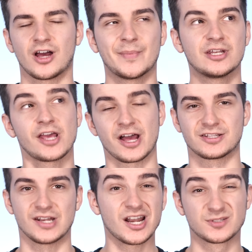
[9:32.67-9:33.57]
I mean, yeah,
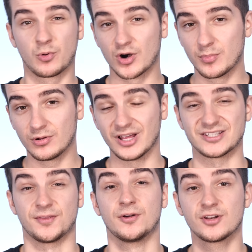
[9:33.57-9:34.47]
it's not as portable
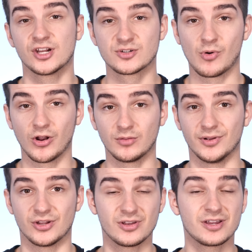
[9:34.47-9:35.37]
as the 13 inch model,
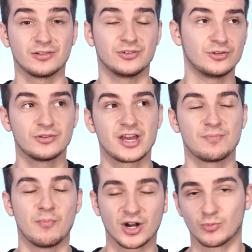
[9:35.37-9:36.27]
but you, you do get
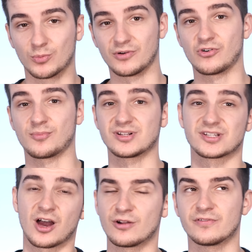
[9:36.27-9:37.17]
much more performance
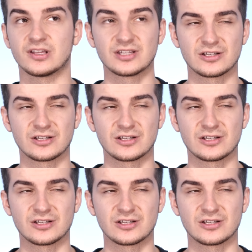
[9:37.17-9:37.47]
out of it.